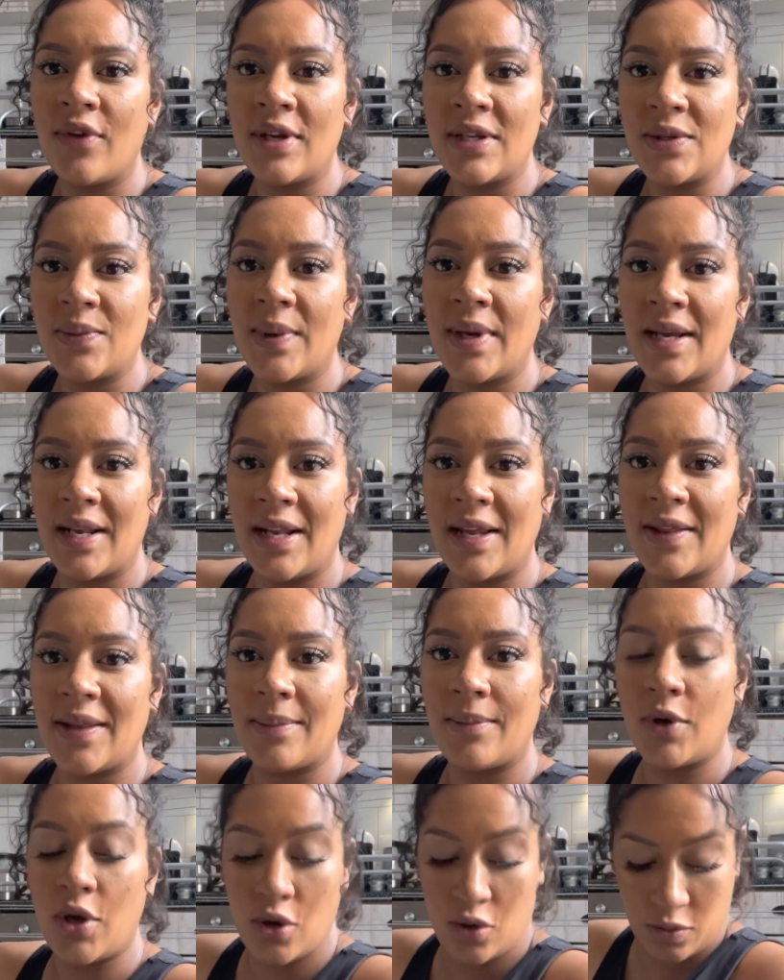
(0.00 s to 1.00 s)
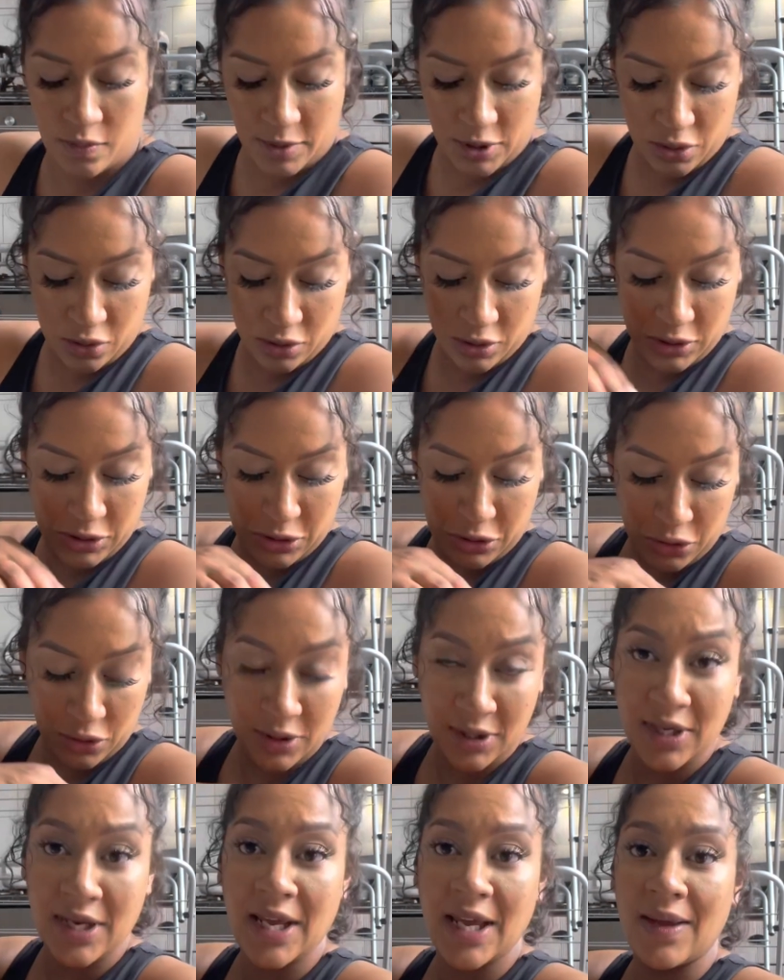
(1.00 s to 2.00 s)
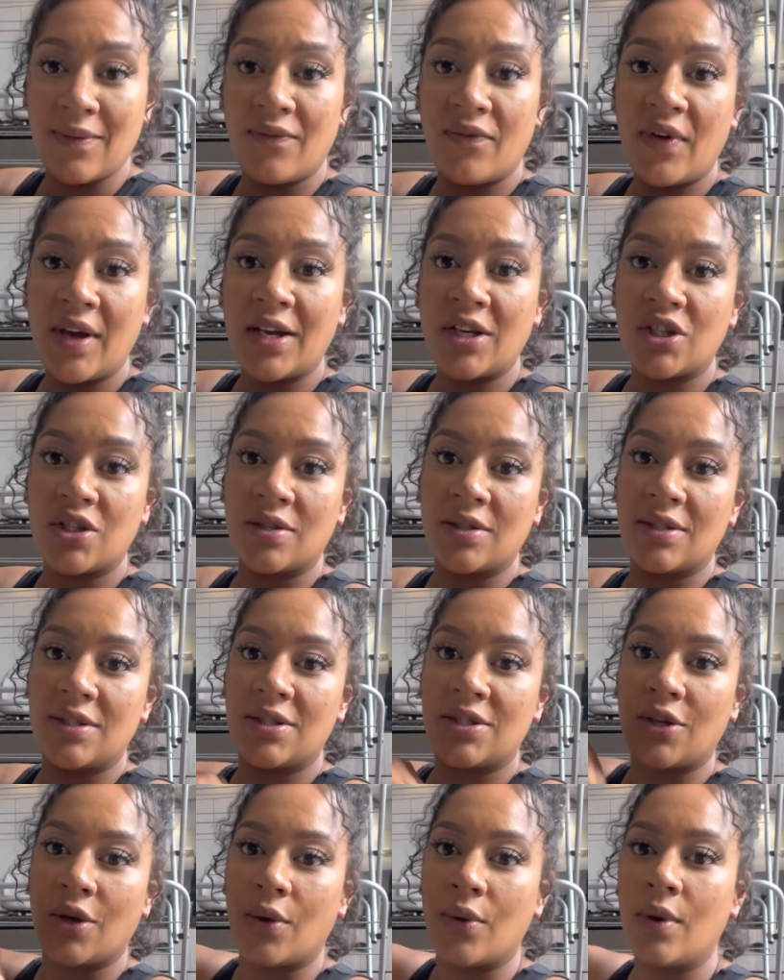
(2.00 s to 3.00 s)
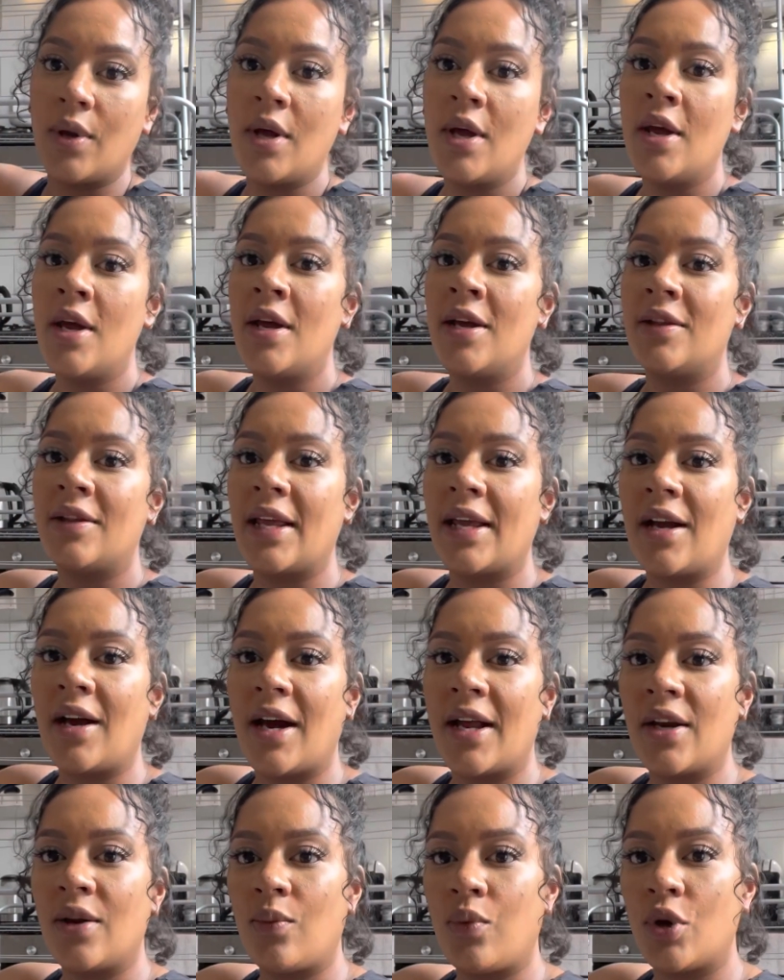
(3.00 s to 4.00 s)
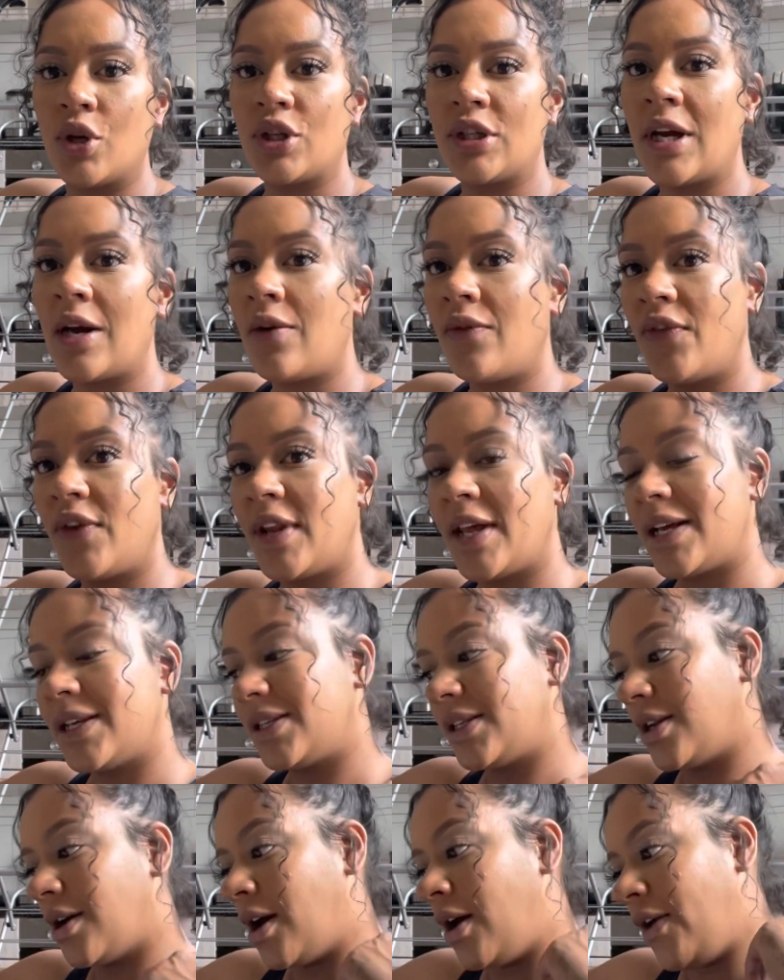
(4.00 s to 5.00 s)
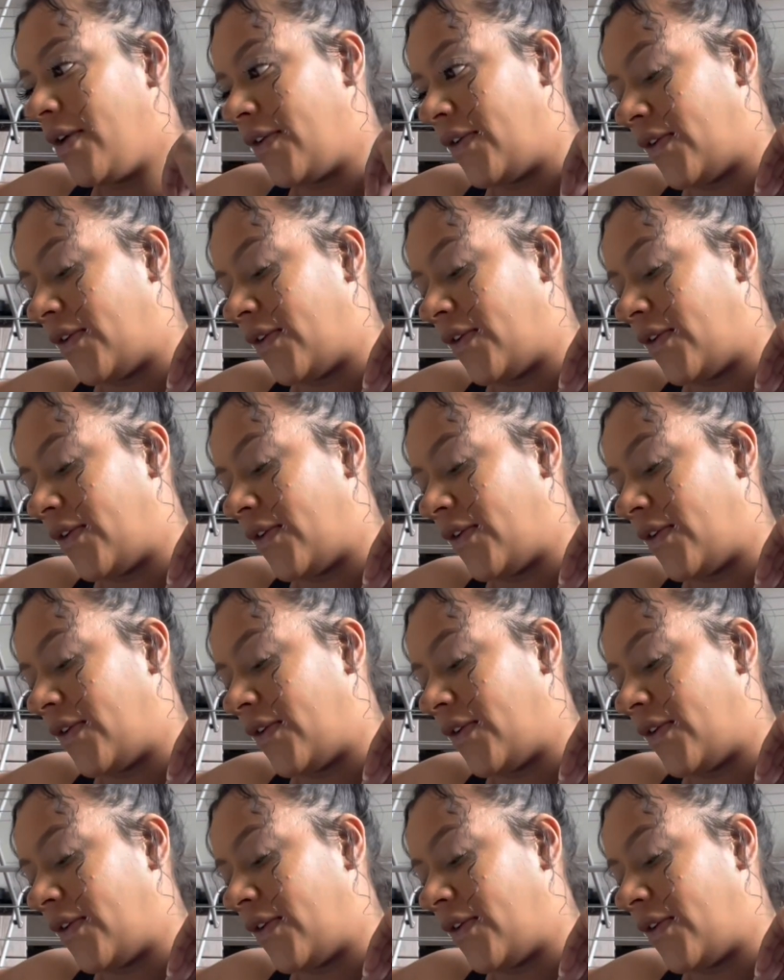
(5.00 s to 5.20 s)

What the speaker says: suite and let them know because you could get infections, so they kind of watch out for that stuff.